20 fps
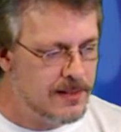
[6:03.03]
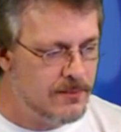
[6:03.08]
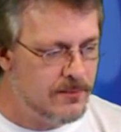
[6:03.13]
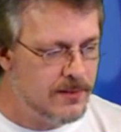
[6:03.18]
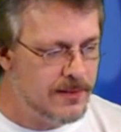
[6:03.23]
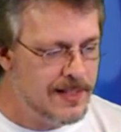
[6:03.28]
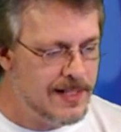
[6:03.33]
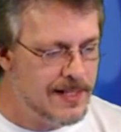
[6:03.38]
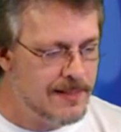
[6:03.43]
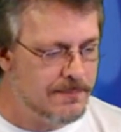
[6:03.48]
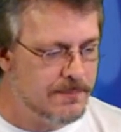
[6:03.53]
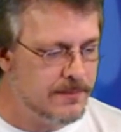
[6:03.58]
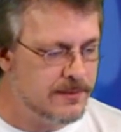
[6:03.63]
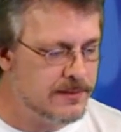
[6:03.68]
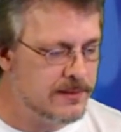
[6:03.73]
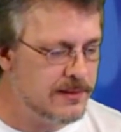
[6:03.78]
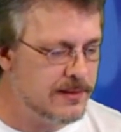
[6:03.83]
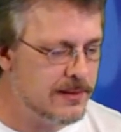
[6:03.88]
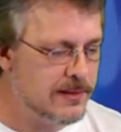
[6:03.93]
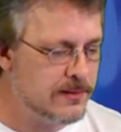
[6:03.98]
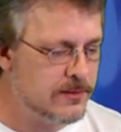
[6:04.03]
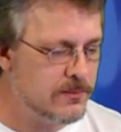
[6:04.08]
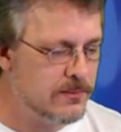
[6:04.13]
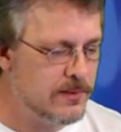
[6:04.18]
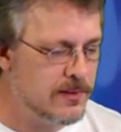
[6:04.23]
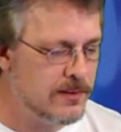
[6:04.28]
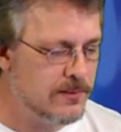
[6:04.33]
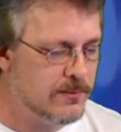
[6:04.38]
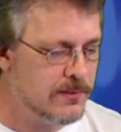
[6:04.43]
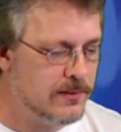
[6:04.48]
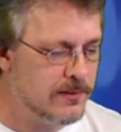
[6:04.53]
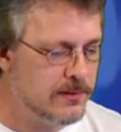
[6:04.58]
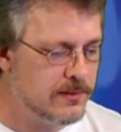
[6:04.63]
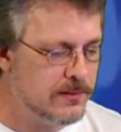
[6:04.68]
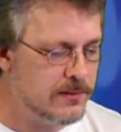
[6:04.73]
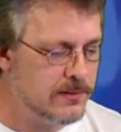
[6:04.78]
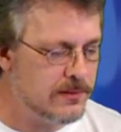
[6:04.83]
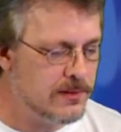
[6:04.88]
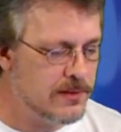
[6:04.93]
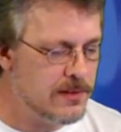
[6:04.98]
out what happens next when I run
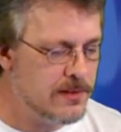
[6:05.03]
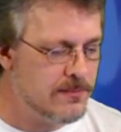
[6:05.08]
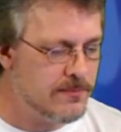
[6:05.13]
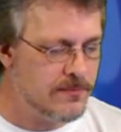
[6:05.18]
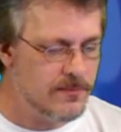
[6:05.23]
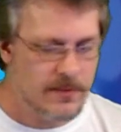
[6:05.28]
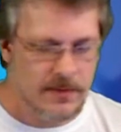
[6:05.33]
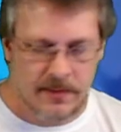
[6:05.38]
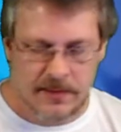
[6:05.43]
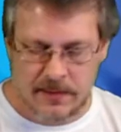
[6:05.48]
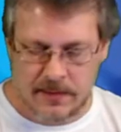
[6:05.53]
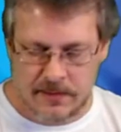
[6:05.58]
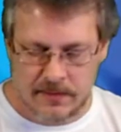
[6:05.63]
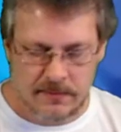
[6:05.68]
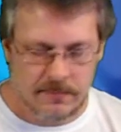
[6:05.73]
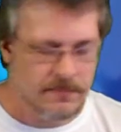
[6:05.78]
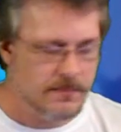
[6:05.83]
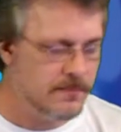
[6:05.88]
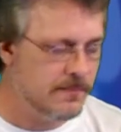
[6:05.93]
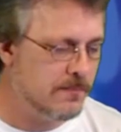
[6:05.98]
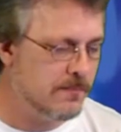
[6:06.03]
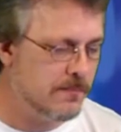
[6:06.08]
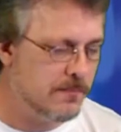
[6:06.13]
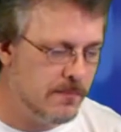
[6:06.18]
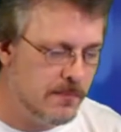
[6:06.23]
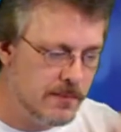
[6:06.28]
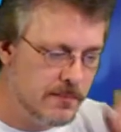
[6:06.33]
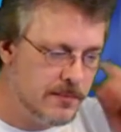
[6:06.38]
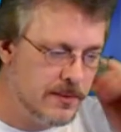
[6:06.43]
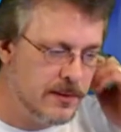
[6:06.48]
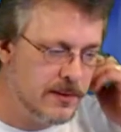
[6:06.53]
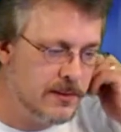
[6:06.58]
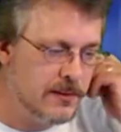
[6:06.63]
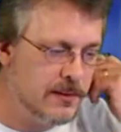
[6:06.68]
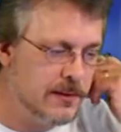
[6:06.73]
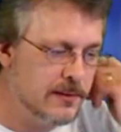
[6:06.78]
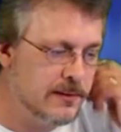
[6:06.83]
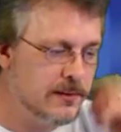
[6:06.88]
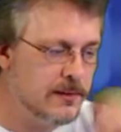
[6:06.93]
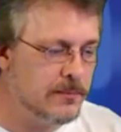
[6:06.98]
this software here. I'm going to go
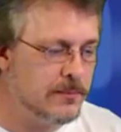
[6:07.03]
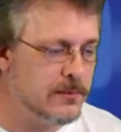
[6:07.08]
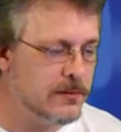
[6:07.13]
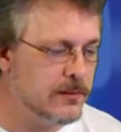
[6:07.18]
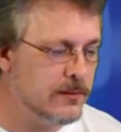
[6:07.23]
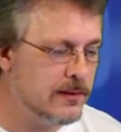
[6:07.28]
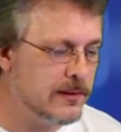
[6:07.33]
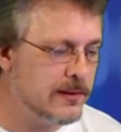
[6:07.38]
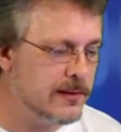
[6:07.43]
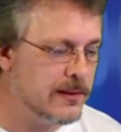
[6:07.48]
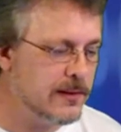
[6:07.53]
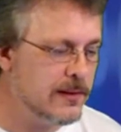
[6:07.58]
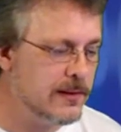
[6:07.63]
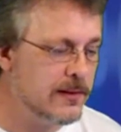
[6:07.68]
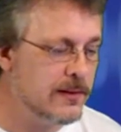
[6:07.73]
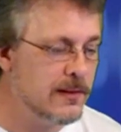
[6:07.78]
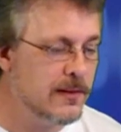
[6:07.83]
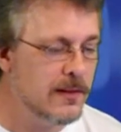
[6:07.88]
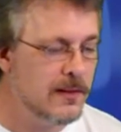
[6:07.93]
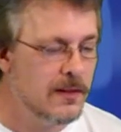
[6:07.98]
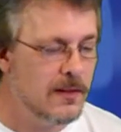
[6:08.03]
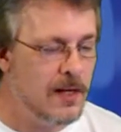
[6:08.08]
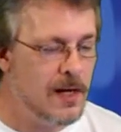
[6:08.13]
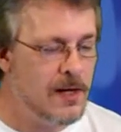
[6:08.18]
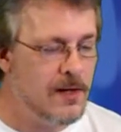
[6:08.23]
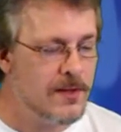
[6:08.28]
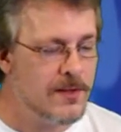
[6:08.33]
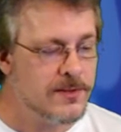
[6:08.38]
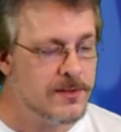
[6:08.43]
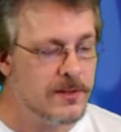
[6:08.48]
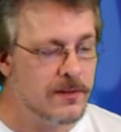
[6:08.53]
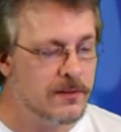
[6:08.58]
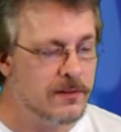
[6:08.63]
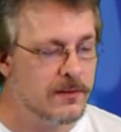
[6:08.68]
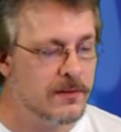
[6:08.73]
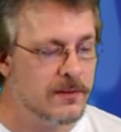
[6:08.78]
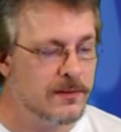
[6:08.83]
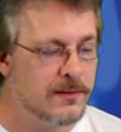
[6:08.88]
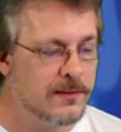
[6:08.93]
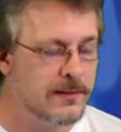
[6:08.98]
ahead and double click on it. I also
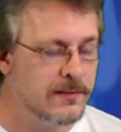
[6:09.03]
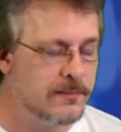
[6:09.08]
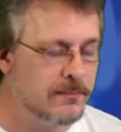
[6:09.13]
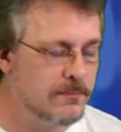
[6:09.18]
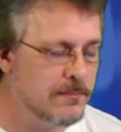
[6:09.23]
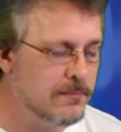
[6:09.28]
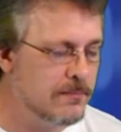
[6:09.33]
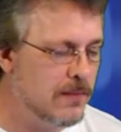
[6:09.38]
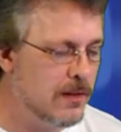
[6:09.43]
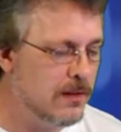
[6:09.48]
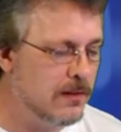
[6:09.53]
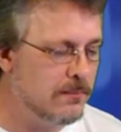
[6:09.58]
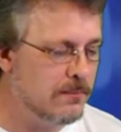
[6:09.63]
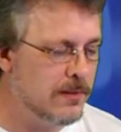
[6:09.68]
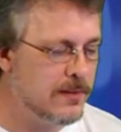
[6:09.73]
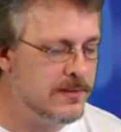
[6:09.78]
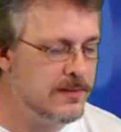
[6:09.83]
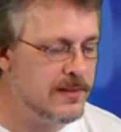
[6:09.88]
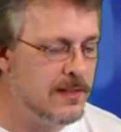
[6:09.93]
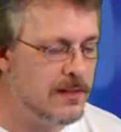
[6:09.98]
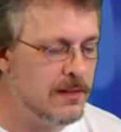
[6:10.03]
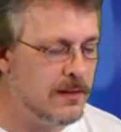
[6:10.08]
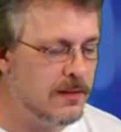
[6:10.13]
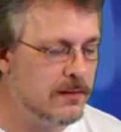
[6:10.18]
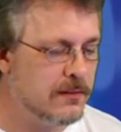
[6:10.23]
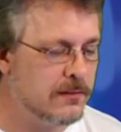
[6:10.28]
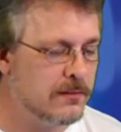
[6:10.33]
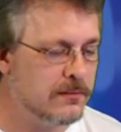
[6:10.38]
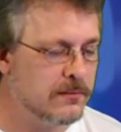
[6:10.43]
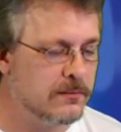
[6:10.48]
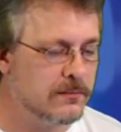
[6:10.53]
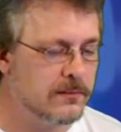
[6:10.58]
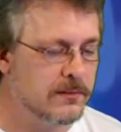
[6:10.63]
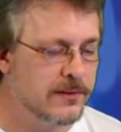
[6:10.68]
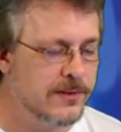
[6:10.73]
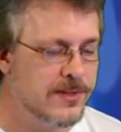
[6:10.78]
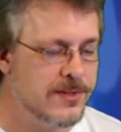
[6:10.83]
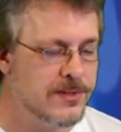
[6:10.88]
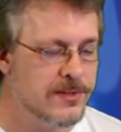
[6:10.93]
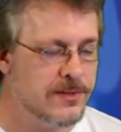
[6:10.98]
learned that uh, Mattel
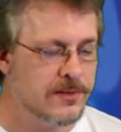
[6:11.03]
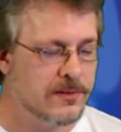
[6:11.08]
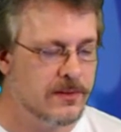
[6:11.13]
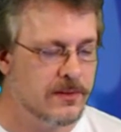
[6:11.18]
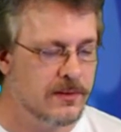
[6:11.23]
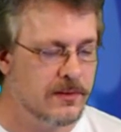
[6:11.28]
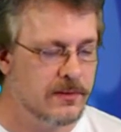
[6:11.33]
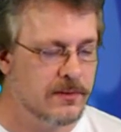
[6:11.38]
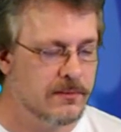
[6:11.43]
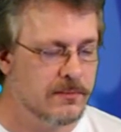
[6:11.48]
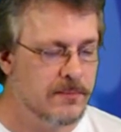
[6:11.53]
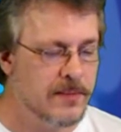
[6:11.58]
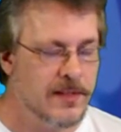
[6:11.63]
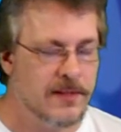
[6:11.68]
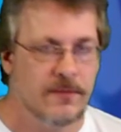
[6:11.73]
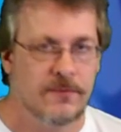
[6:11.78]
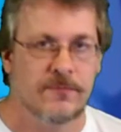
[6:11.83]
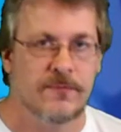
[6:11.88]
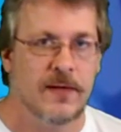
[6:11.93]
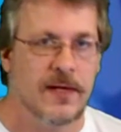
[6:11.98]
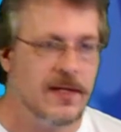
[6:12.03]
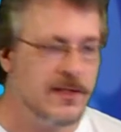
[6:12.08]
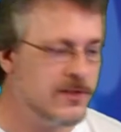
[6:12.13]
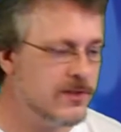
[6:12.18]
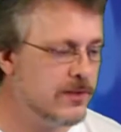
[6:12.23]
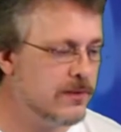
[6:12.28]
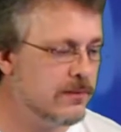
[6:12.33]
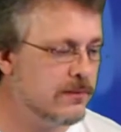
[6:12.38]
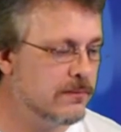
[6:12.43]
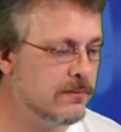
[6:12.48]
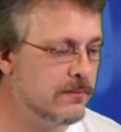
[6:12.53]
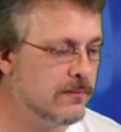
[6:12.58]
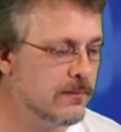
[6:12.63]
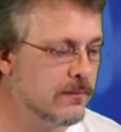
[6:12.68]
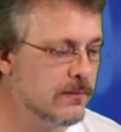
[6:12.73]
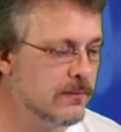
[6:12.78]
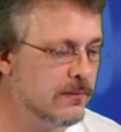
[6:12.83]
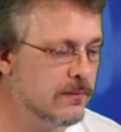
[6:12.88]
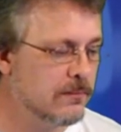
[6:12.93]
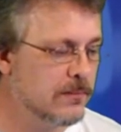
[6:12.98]
is the manufacturer,
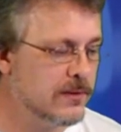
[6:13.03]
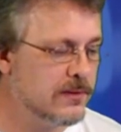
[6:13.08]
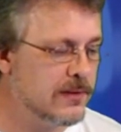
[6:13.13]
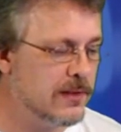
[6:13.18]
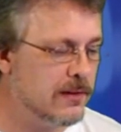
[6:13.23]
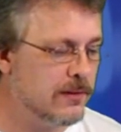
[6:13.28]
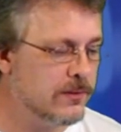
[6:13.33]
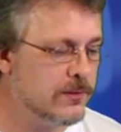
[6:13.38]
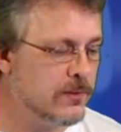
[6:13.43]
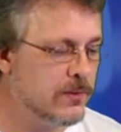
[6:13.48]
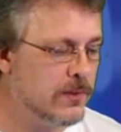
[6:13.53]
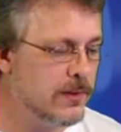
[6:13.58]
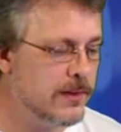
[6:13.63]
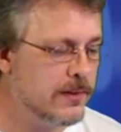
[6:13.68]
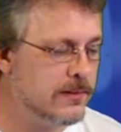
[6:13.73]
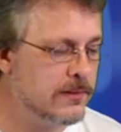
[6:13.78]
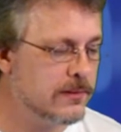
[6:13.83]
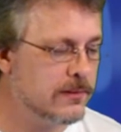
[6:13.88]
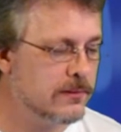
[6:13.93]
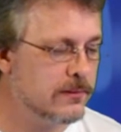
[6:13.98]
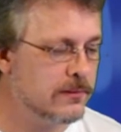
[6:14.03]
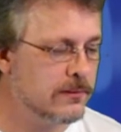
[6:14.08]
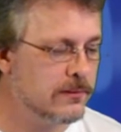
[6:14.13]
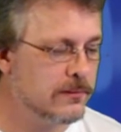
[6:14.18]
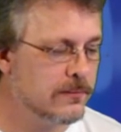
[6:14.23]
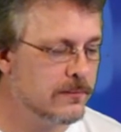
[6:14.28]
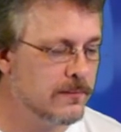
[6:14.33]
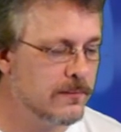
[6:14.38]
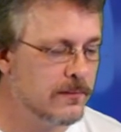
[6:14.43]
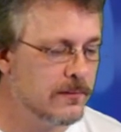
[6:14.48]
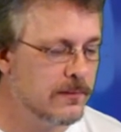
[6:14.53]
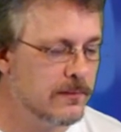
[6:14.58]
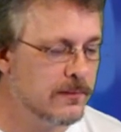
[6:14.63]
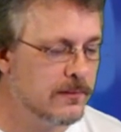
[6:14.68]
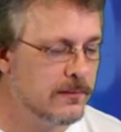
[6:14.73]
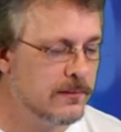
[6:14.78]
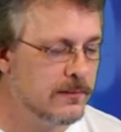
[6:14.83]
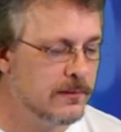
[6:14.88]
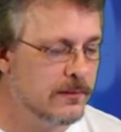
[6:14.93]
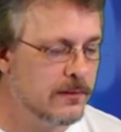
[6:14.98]
Mattel Toys.
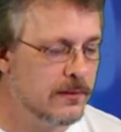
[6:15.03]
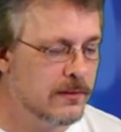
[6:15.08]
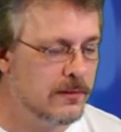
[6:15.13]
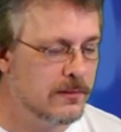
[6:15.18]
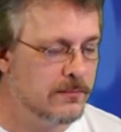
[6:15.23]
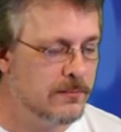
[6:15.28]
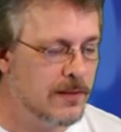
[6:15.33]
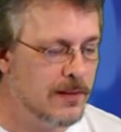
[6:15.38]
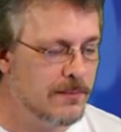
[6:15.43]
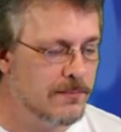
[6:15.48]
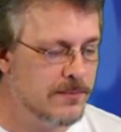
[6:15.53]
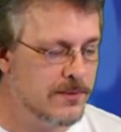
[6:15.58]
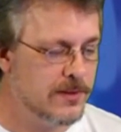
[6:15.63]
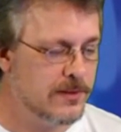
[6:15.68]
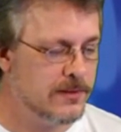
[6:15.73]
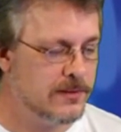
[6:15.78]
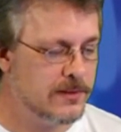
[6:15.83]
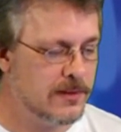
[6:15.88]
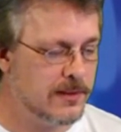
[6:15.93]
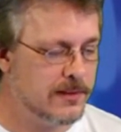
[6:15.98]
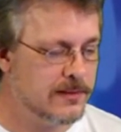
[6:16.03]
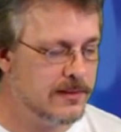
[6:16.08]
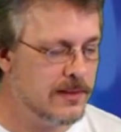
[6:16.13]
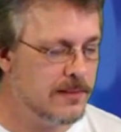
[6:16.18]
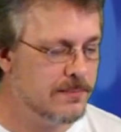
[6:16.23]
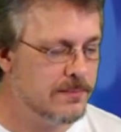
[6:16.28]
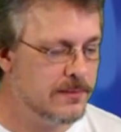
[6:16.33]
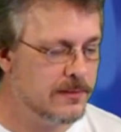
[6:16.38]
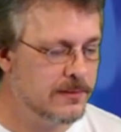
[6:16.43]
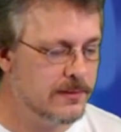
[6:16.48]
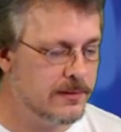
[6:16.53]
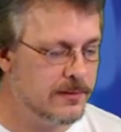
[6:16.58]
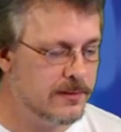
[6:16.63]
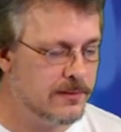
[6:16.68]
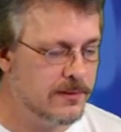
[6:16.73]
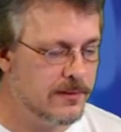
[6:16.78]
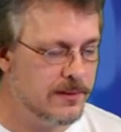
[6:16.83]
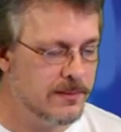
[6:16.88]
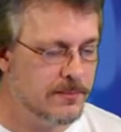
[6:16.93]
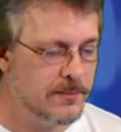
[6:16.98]
Um, I'm just accepting
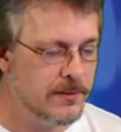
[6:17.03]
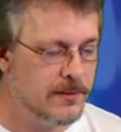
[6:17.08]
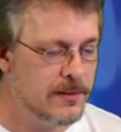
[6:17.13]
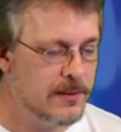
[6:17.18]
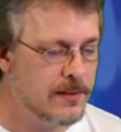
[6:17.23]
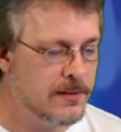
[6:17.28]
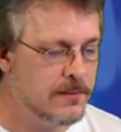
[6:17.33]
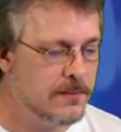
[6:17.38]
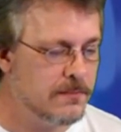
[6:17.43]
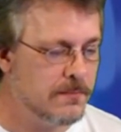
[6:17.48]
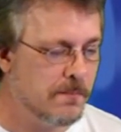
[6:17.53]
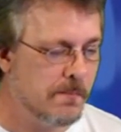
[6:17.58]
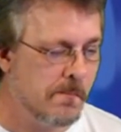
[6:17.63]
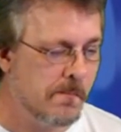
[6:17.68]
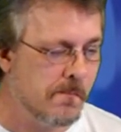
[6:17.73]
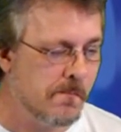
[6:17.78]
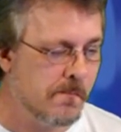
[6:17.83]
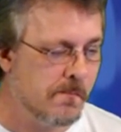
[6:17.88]
the agreement now.